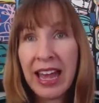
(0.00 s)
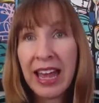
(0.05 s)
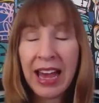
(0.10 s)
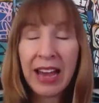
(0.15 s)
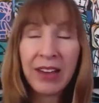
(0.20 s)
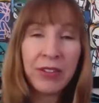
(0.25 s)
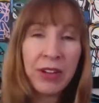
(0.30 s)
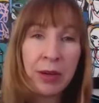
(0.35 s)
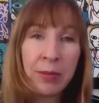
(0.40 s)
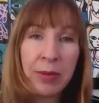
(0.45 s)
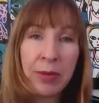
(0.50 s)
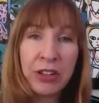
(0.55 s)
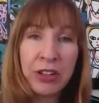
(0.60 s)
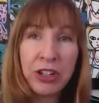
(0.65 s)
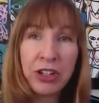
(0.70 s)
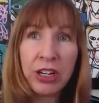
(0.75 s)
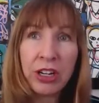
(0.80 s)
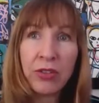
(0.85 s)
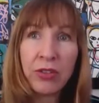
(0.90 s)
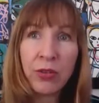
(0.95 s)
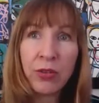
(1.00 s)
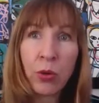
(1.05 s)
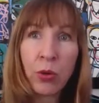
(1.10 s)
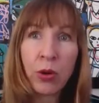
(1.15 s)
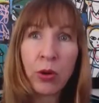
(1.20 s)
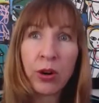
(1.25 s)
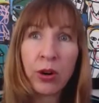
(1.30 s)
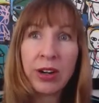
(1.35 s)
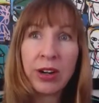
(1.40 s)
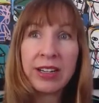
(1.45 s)
having a budget
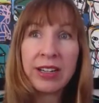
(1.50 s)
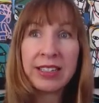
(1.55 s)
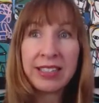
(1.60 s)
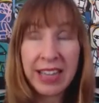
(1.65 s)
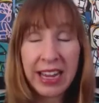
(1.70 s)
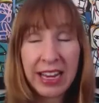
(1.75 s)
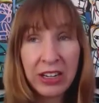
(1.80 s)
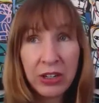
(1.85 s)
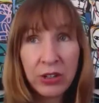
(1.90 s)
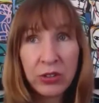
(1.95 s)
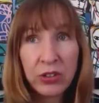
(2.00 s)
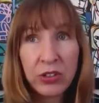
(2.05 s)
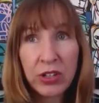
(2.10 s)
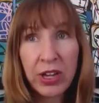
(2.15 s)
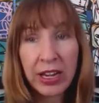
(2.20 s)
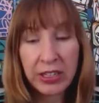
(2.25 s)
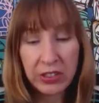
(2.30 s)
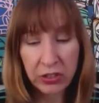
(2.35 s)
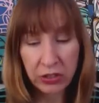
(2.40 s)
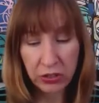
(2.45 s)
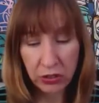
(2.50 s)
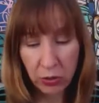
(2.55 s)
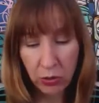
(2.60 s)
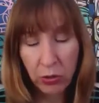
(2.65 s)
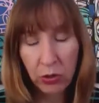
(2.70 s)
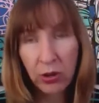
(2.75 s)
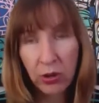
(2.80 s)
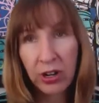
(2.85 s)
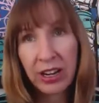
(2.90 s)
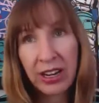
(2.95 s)
for 10 new sites
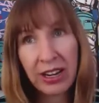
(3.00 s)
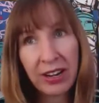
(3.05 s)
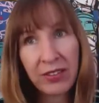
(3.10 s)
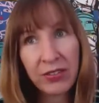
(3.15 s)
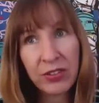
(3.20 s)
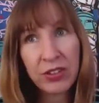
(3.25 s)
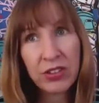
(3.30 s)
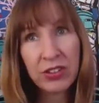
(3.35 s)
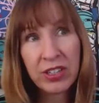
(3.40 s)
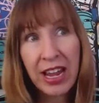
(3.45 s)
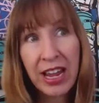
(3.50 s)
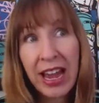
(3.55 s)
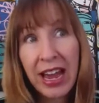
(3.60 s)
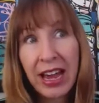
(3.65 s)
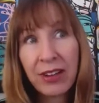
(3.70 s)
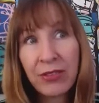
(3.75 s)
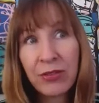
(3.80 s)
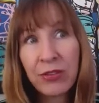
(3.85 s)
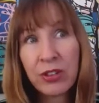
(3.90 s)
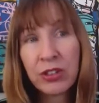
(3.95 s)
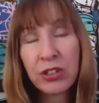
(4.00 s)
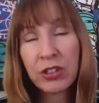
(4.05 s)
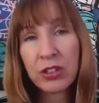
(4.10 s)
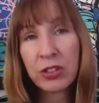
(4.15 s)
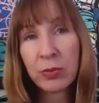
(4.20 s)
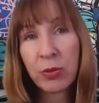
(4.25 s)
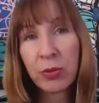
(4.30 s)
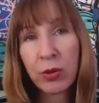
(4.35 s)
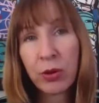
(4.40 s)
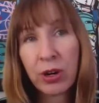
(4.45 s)
or enough staff to
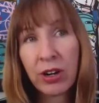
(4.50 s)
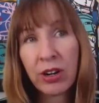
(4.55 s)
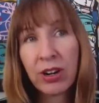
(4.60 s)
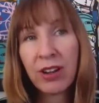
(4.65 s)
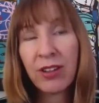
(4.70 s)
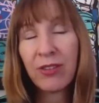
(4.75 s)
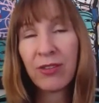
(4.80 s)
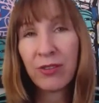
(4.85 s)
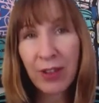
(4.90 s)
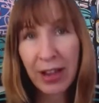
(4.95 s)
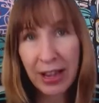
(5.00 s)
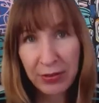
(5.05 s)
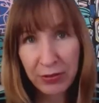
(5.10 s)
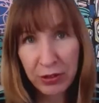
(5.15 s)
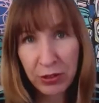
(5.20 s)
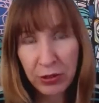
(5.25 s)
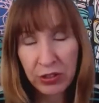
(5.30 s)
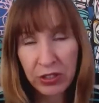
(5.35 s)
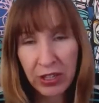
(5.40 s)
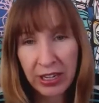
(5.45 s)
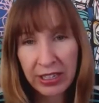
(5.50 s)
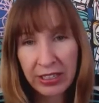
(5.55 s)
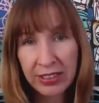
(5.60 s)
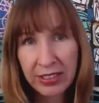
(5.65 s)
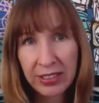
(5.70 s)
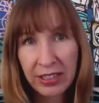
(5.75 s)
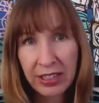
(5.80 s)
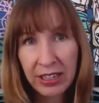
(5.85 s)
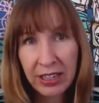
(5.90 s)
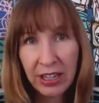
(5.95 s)
support 5 new
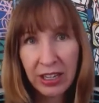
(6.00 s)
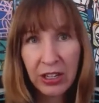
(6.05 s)
sites.